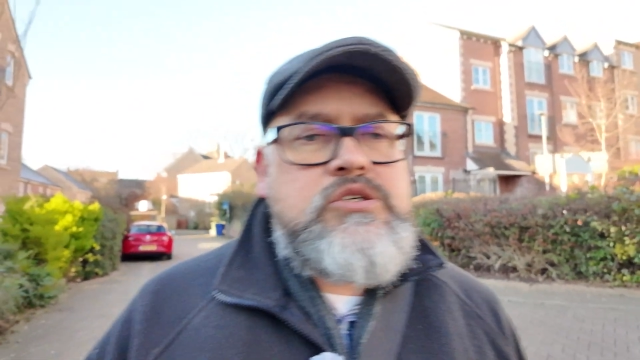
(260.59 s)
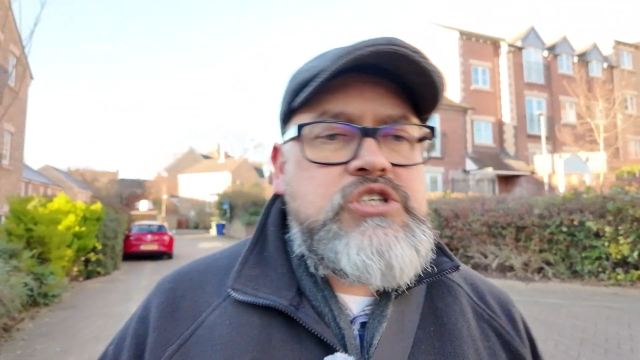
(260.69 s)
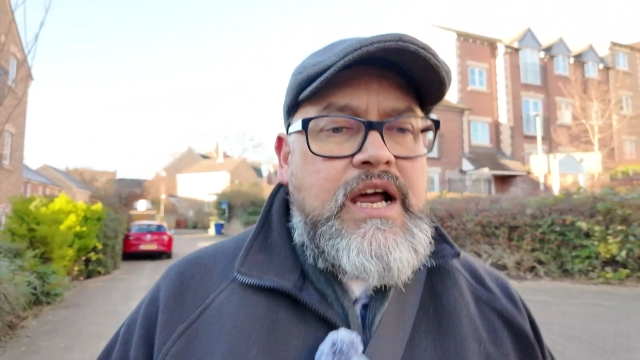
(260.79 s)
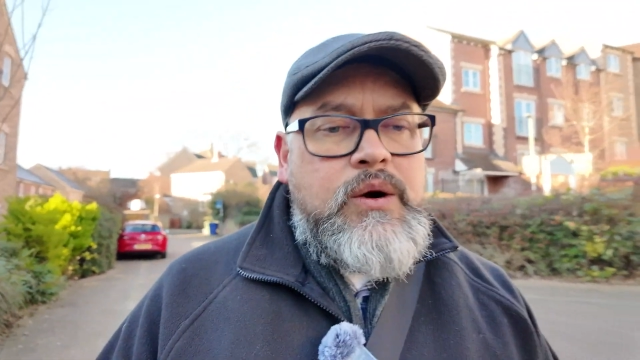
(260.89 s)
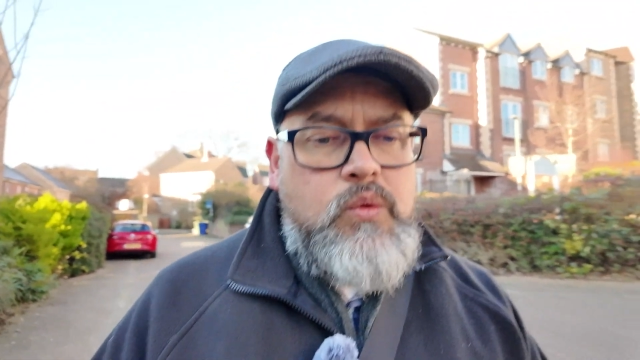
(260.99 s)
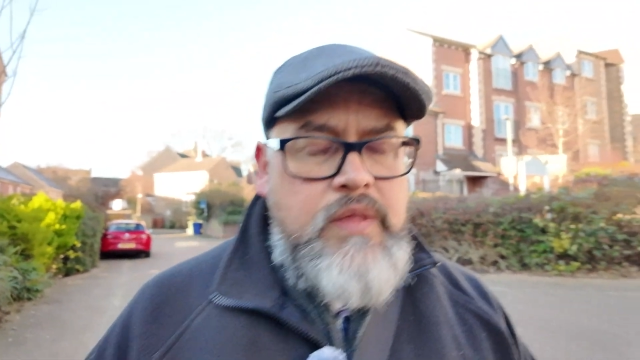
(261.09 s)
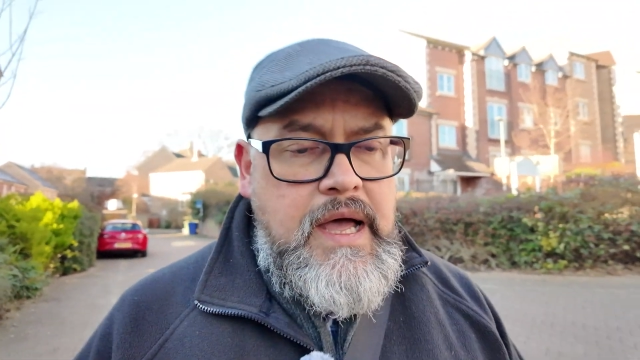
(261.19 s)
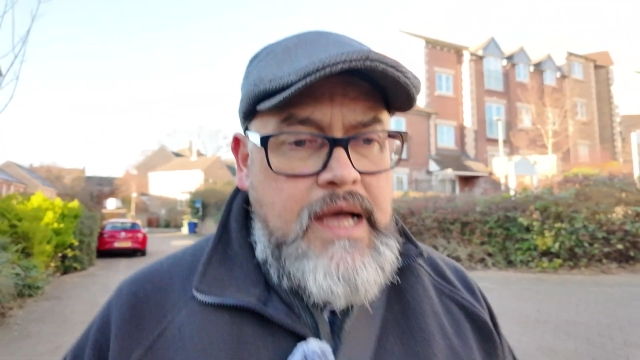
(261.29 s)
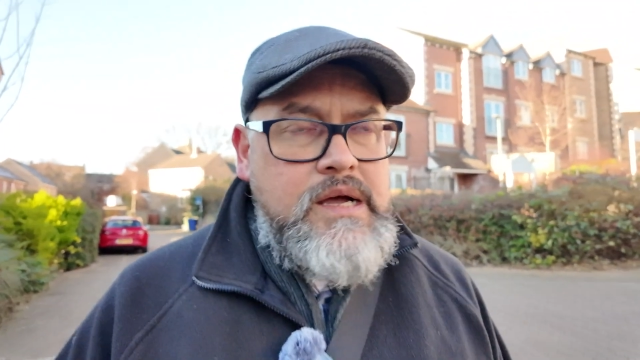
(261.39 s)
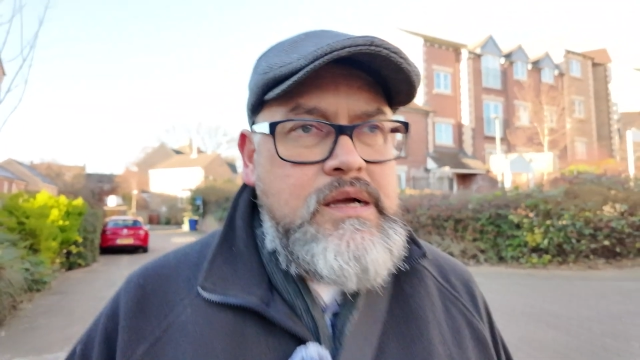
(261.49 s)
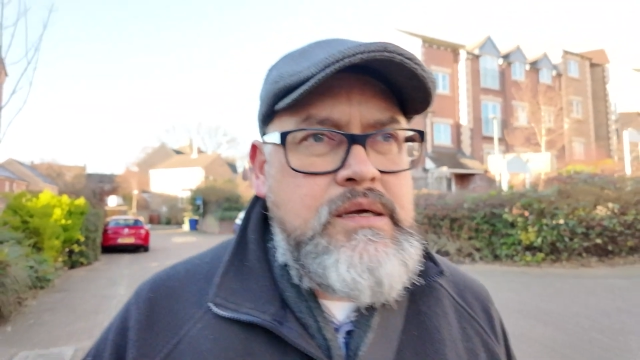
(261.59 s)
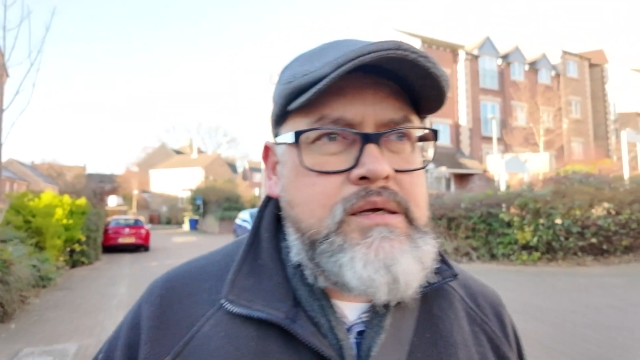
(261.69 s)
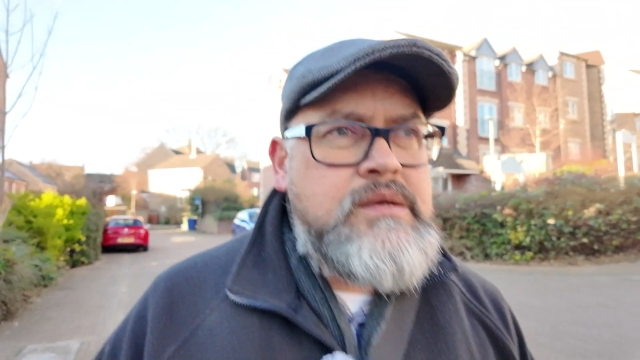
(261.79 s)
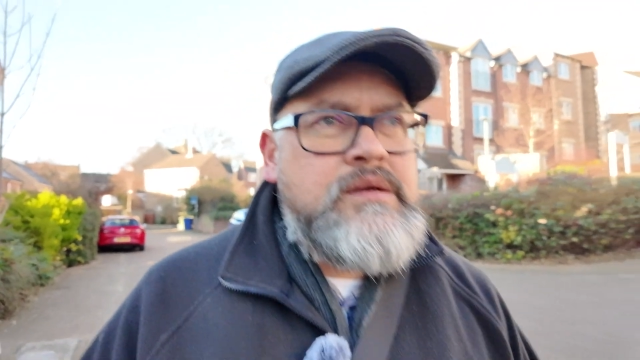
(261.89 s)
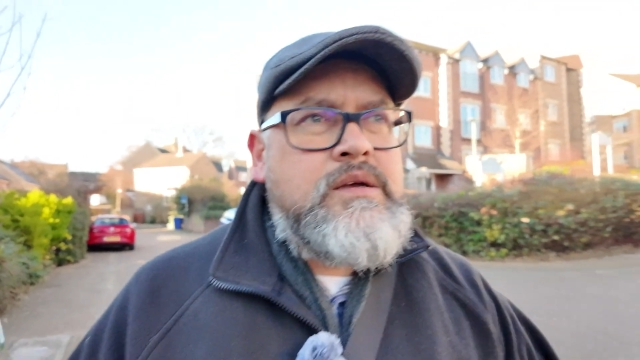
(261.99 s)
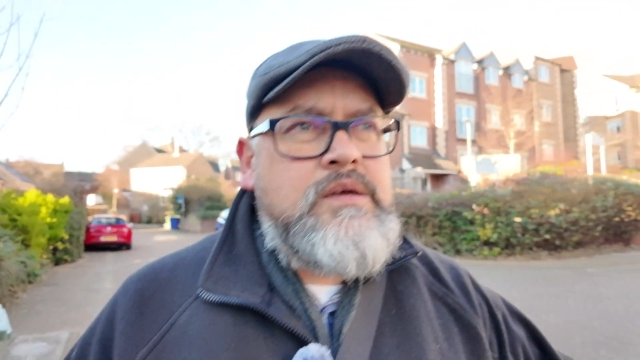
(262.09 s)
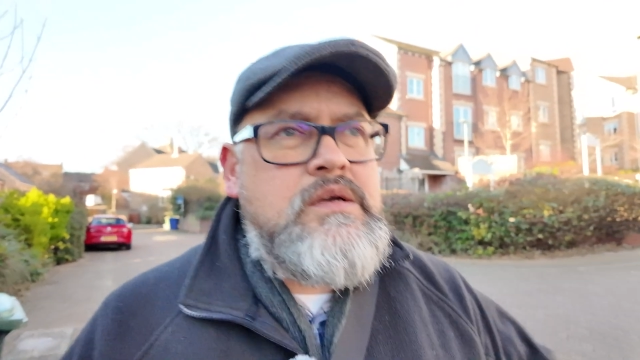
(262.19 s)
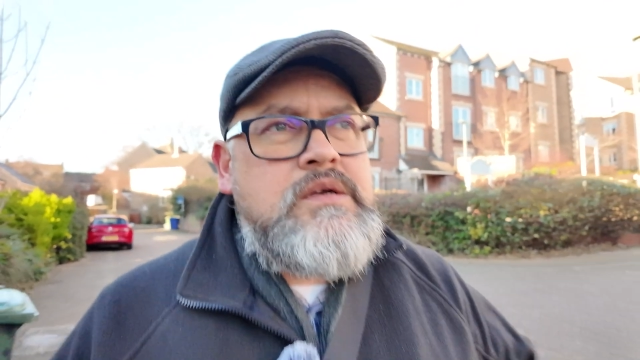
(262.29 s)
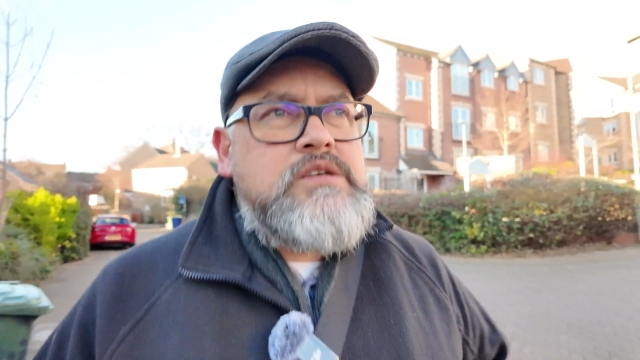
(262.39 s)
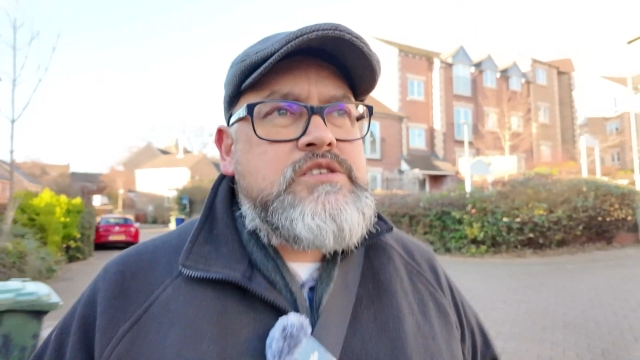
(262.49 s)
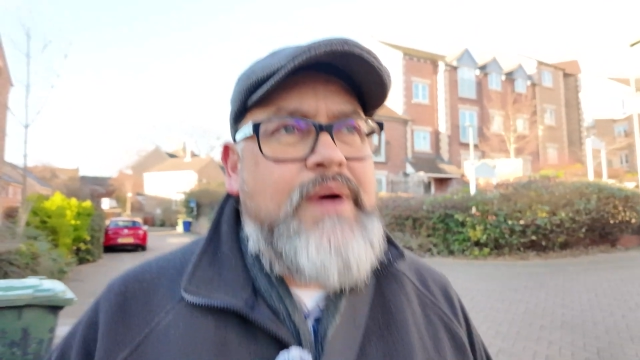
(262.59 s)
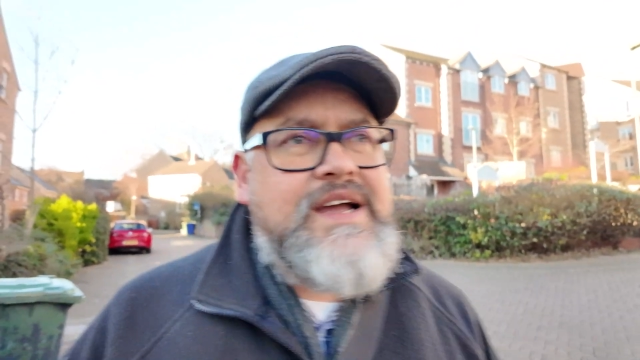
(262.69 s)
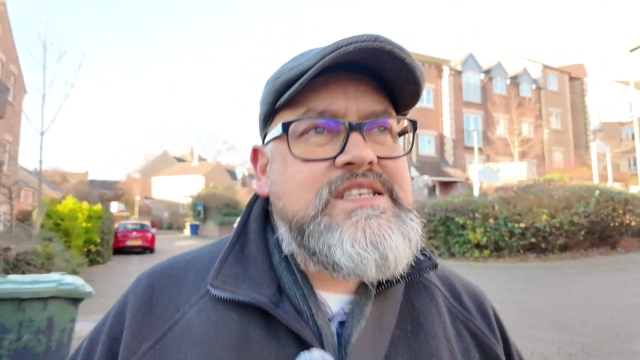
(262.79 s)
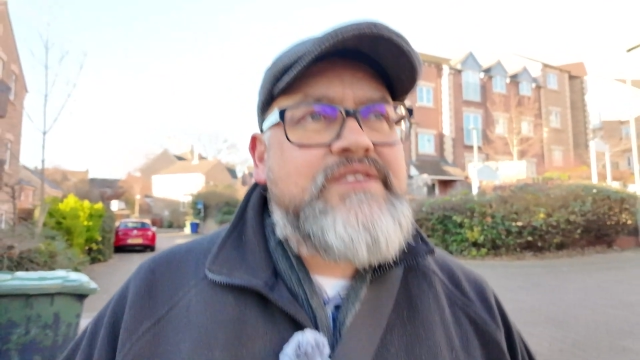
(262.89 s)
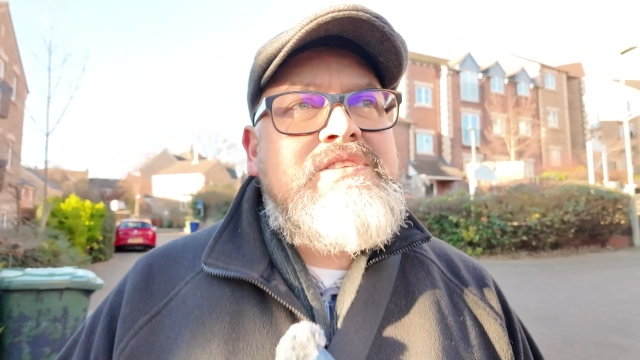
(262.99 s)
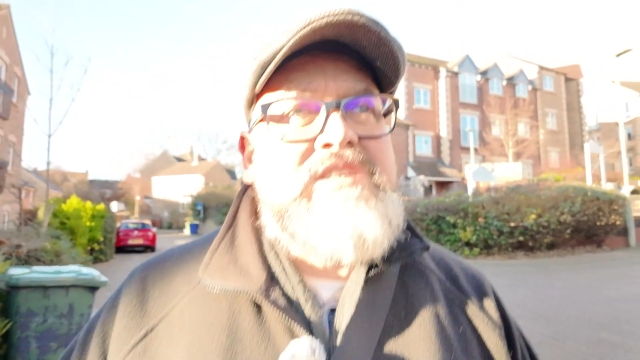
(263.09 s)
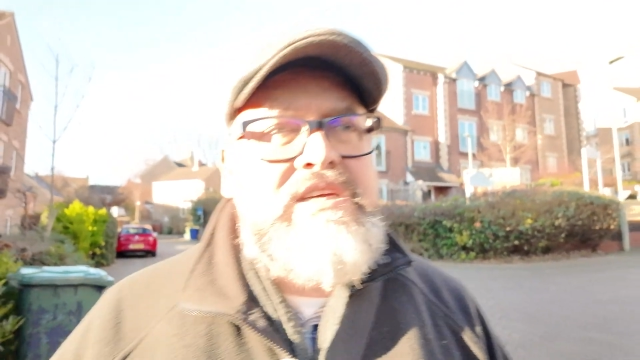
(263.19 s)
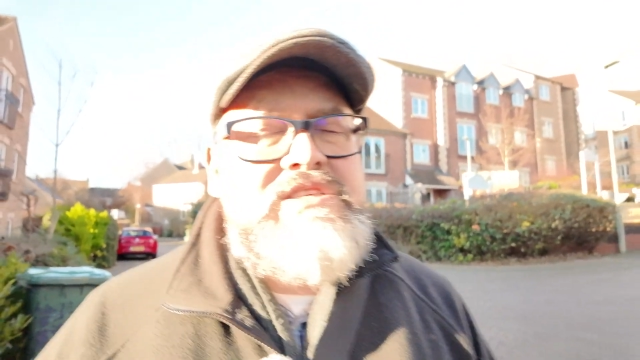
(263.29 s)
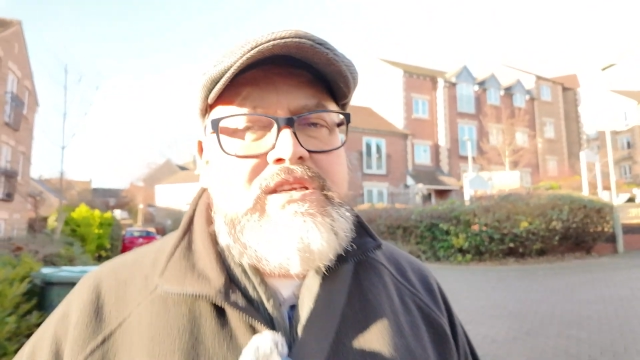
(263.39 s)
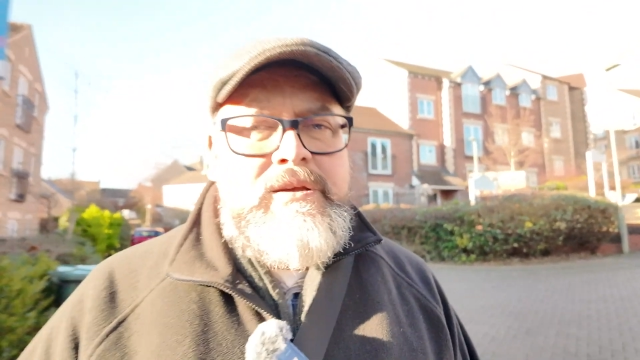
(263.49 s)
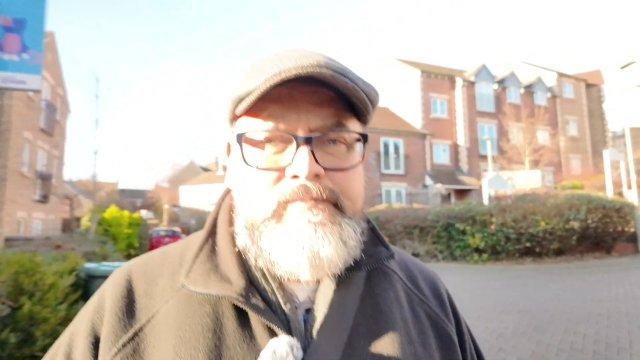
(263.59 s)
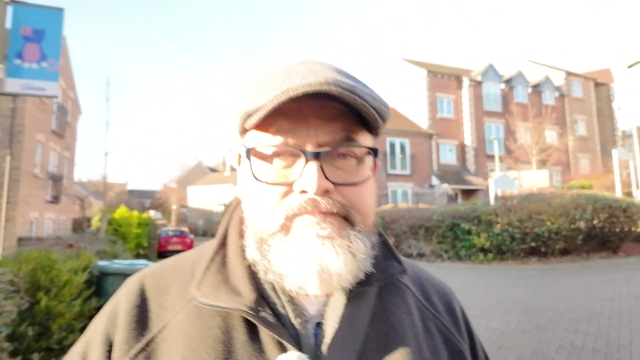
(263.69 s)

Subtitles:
channel there, so activities,